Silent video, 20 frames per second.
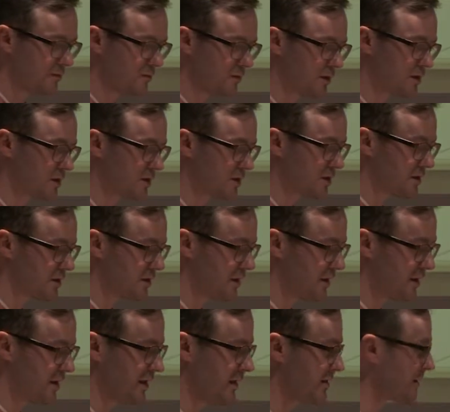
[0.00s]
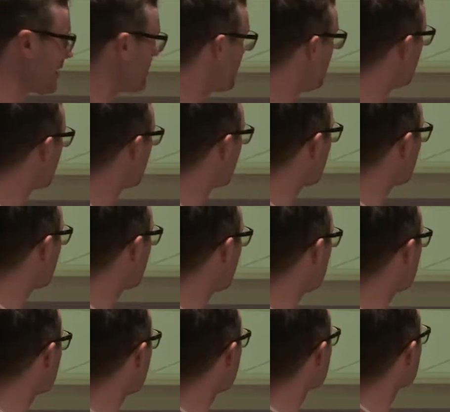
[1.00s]
which he ended up using
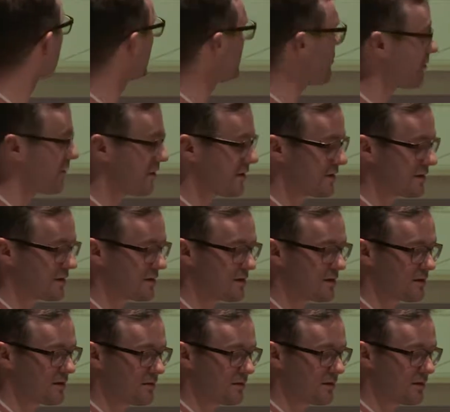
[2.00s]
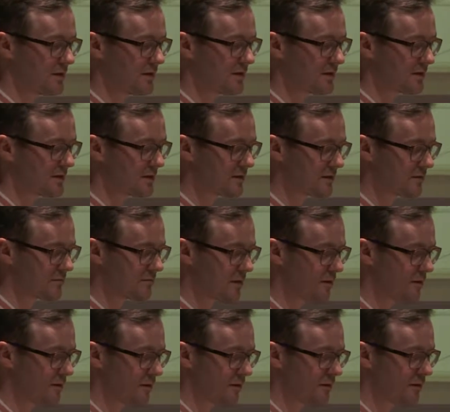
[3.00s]
on some of his releases,
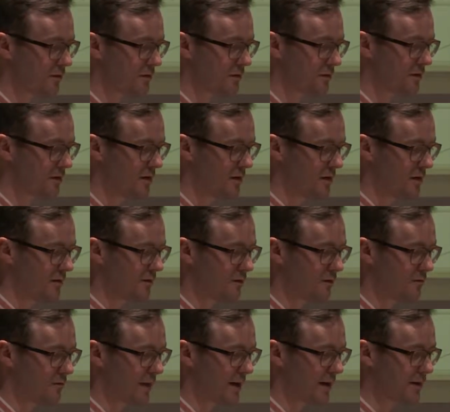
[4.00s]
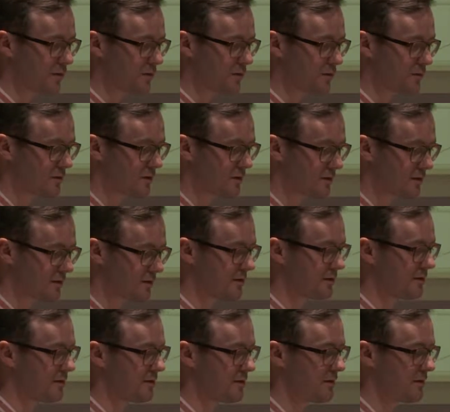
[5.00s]
I think for Mego,
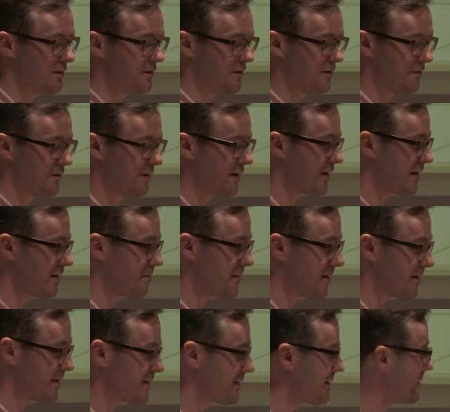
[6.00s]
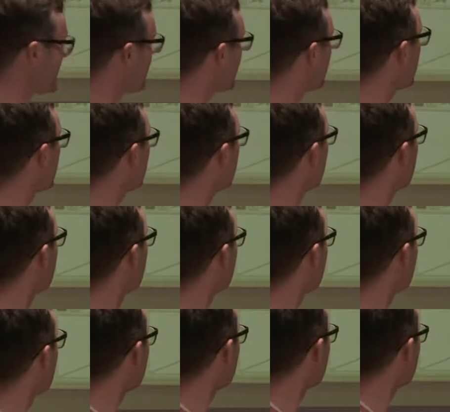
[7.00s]
the Vienna-based
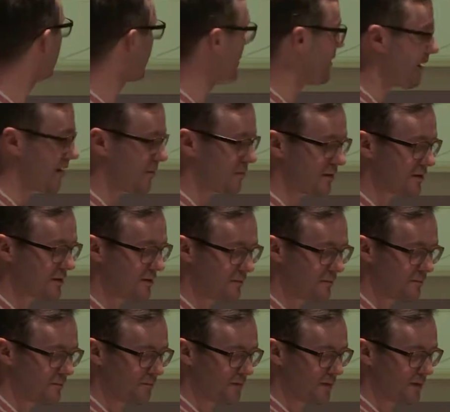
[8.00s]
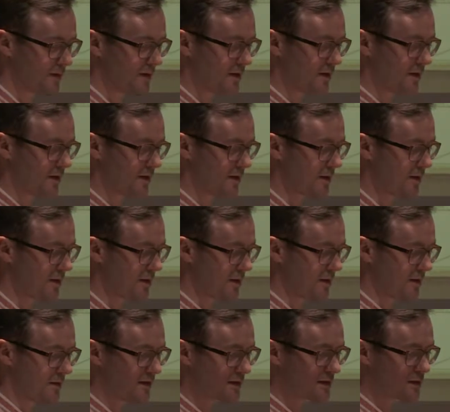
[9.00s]
label.
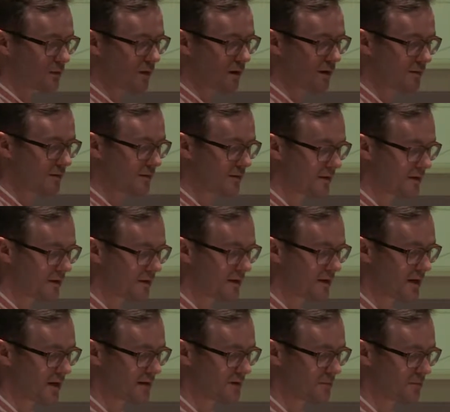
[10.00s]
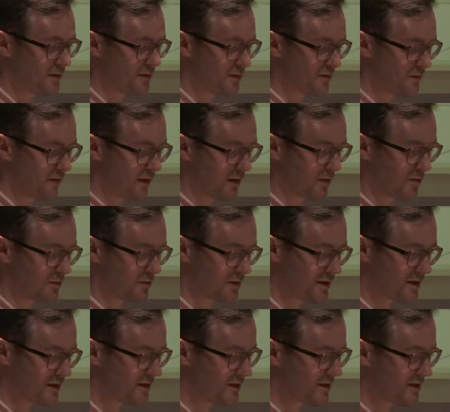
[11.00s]
This one has been developed
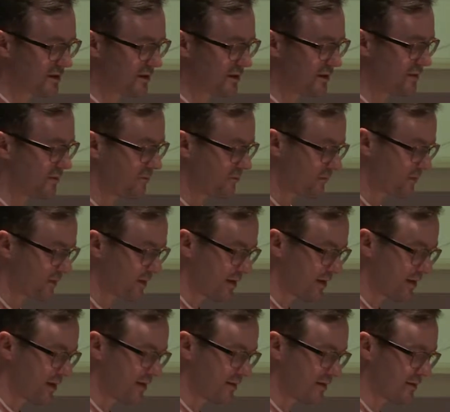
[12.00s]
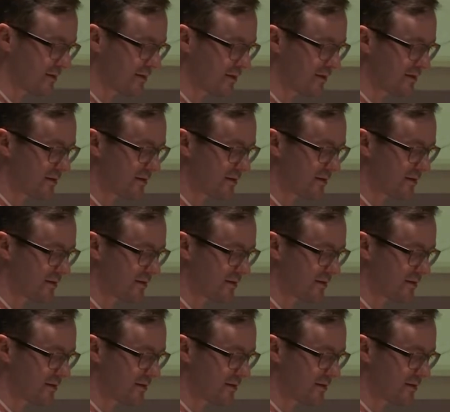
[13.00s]
recently, and